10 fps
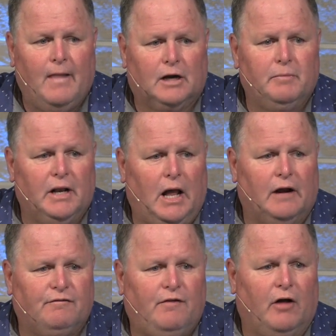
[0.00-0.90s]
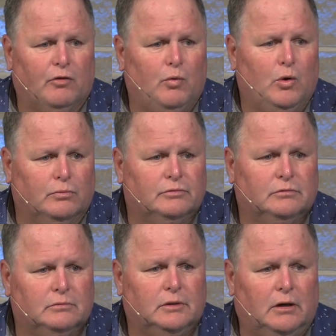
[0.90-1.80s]
could be a lot of father wounds
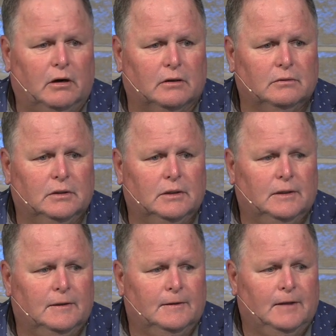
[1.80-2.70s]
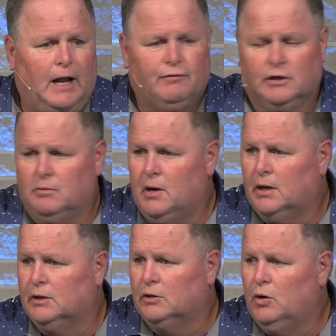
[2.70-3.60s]
in our
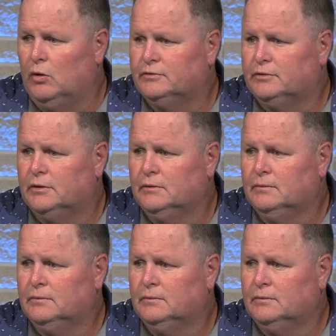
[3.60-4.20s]
African-American culture.